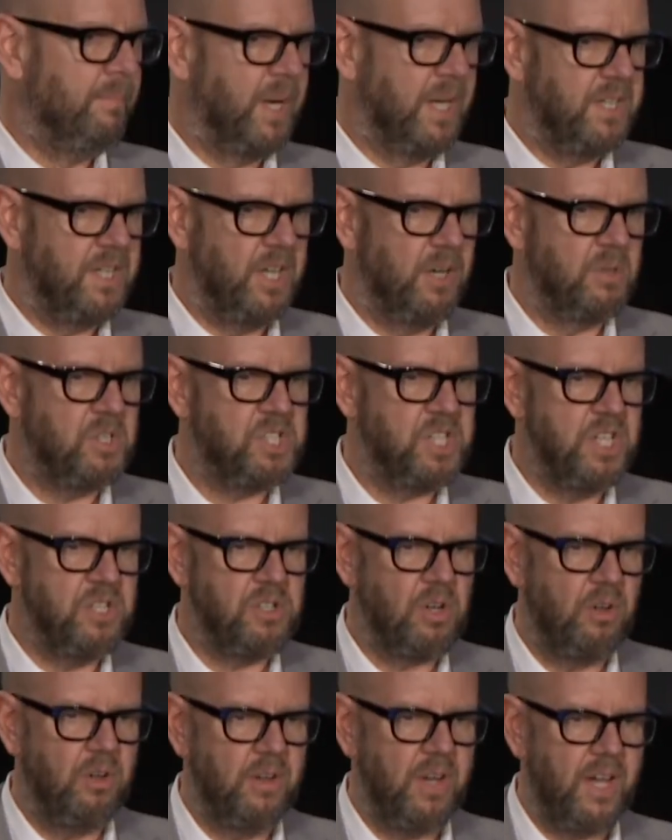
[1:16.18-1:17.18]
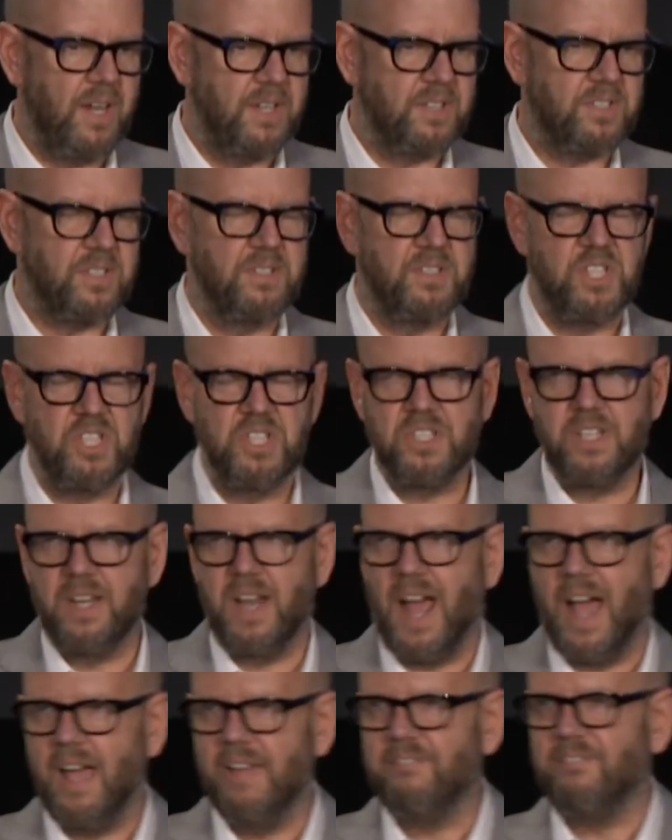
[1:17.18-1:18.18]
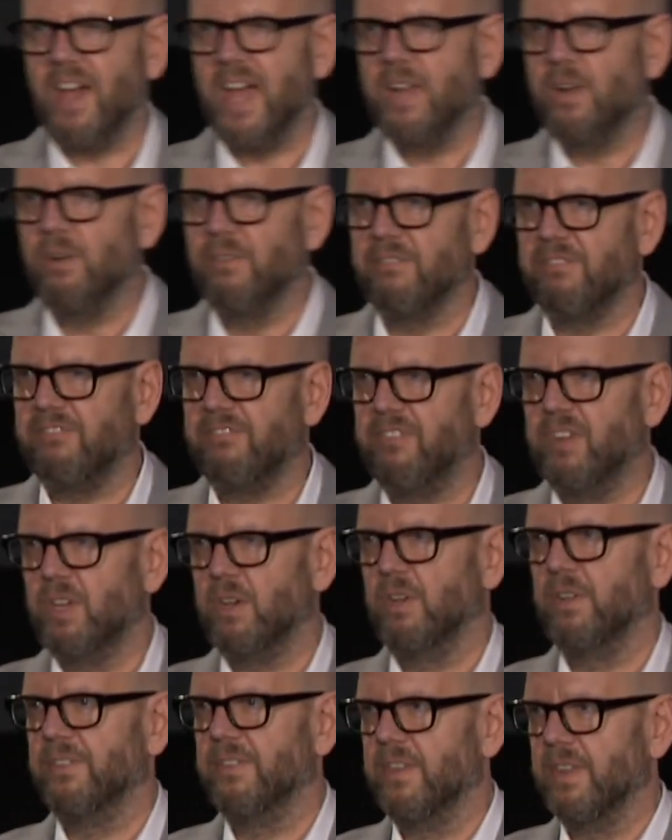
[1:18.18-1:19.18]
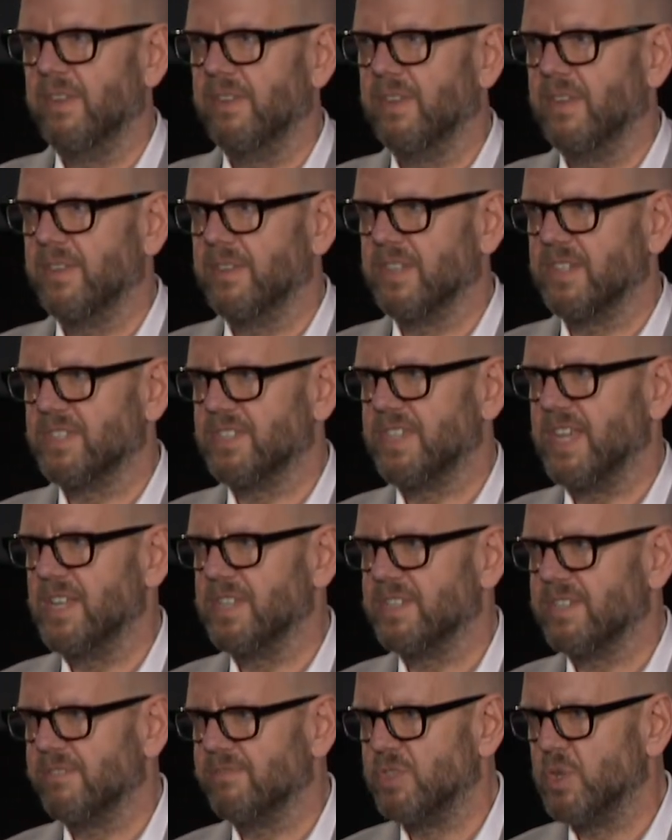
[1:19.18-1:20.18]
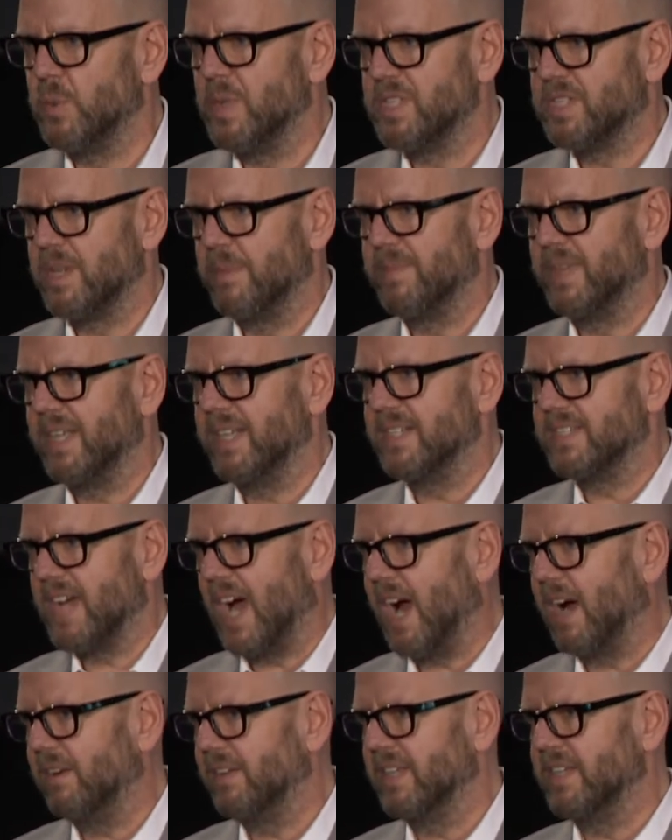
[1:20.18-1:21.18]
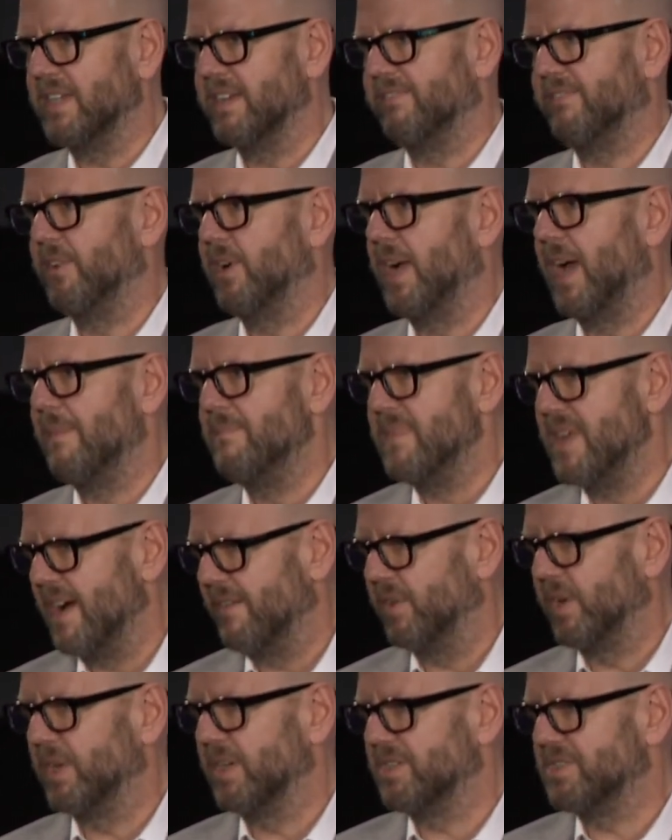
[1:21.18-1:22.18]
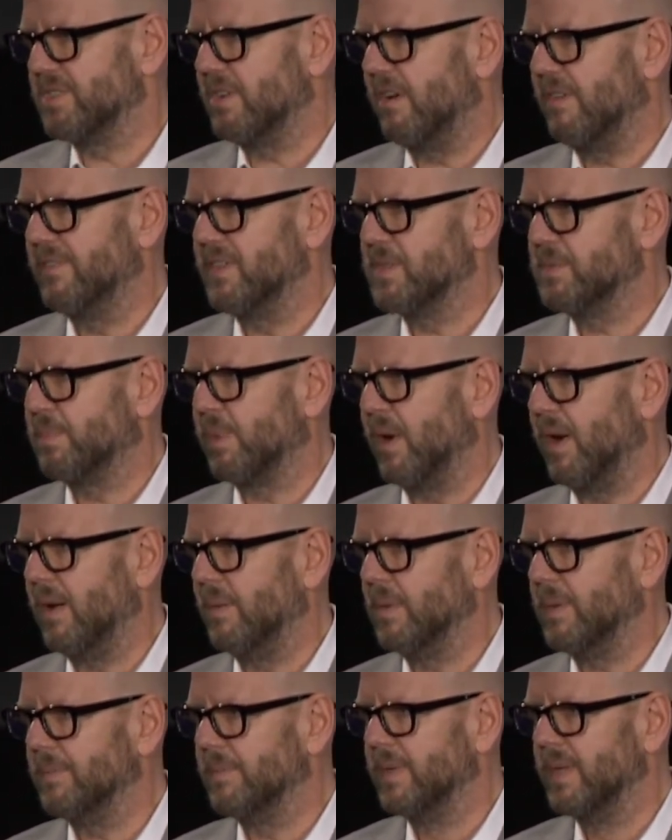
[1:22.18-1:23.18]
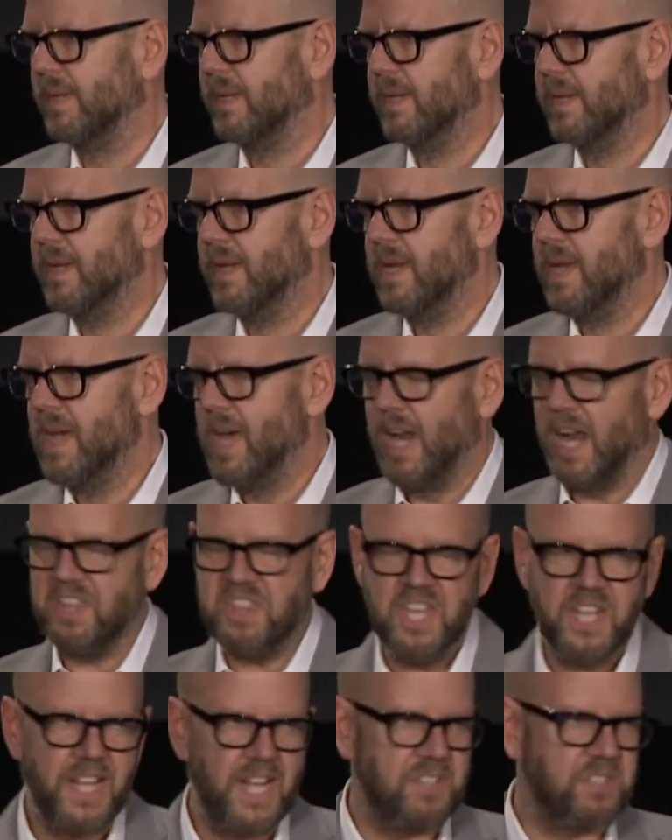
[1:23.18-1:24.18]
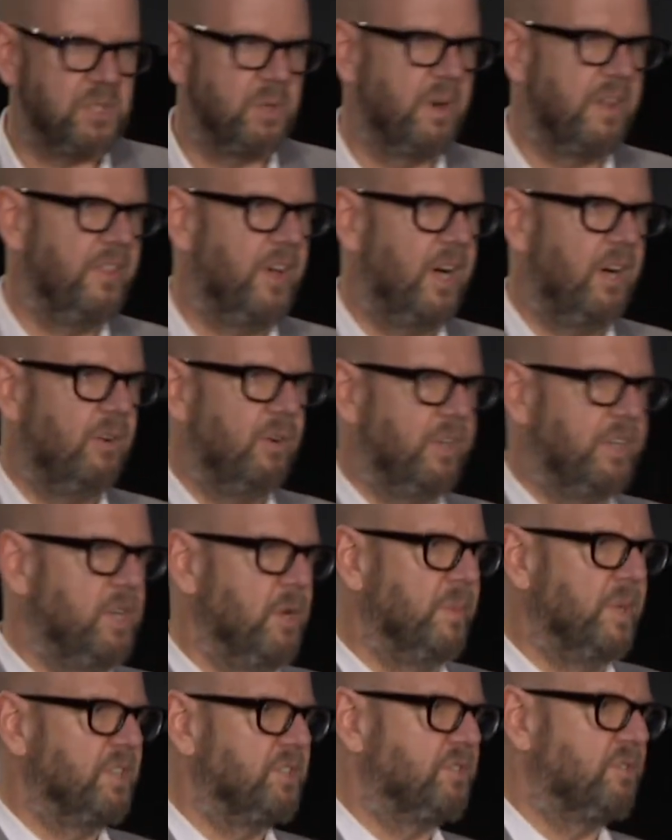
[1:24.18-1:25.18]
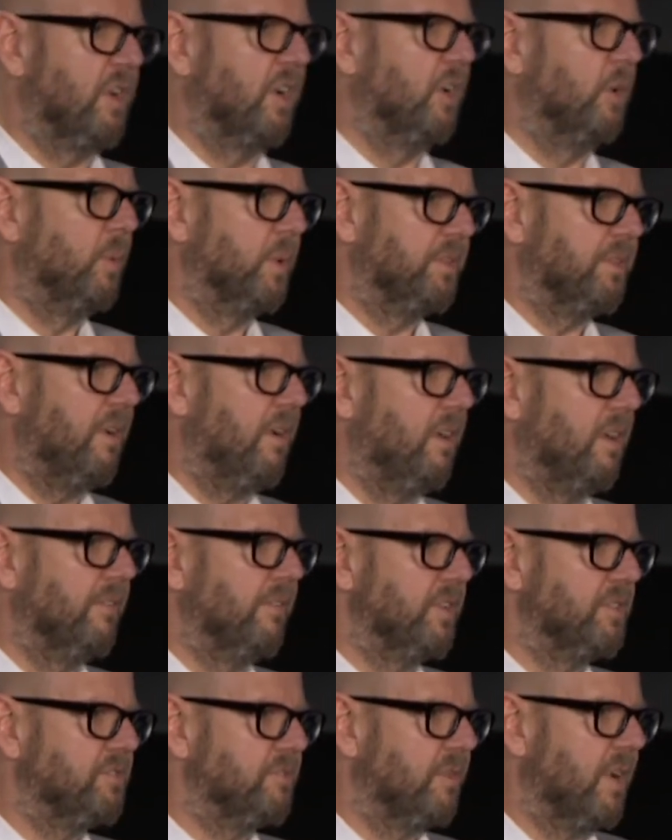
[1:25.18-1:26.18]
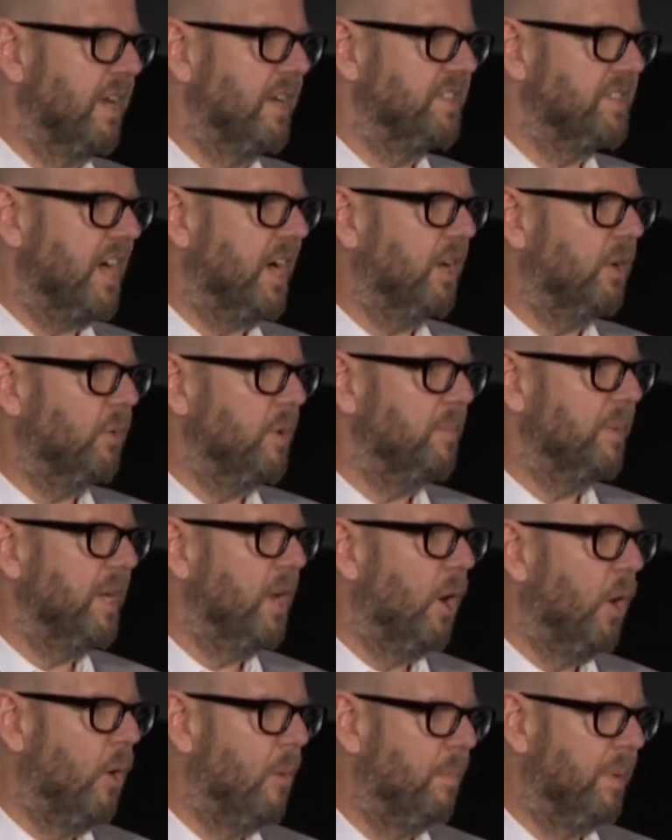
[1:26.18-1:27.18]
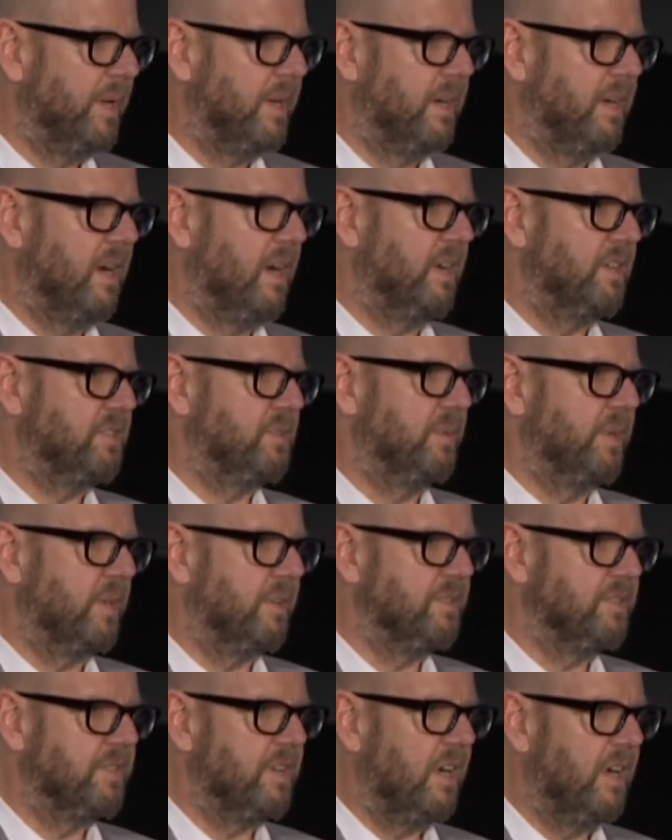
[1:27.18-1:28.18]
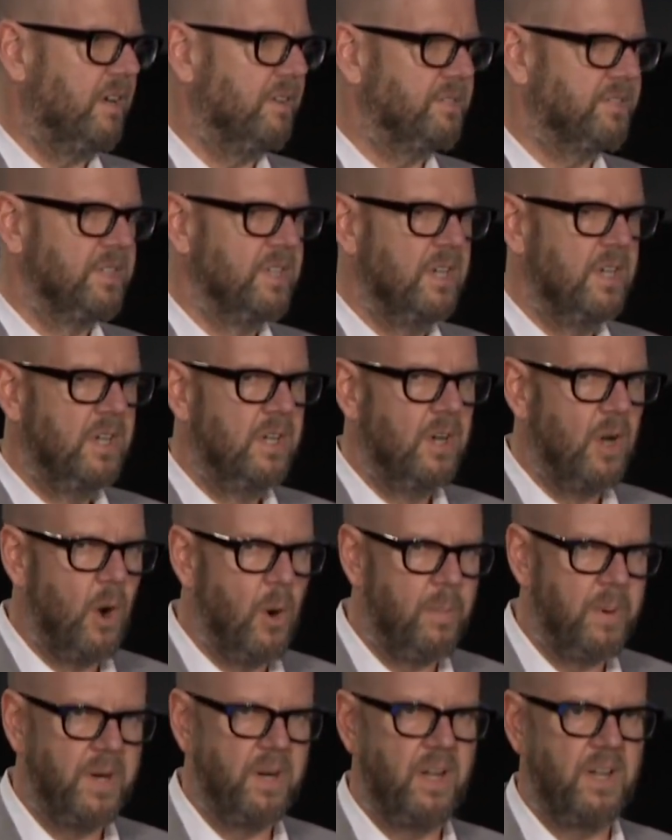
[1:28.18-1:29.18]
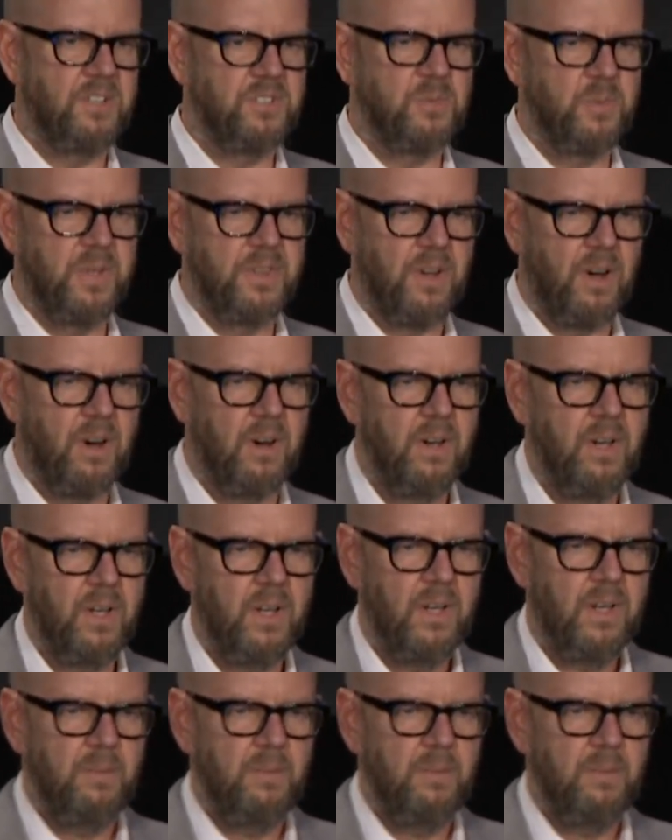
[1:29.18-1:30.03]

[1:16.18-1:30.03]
But as she told us, she said, if I don't feel the sense of doing something entirely different, I'm never going to solve this problem. And I think that's sort of the human struggle with all of us, right? Is how do we be open and honest with ourselves, open and honest with our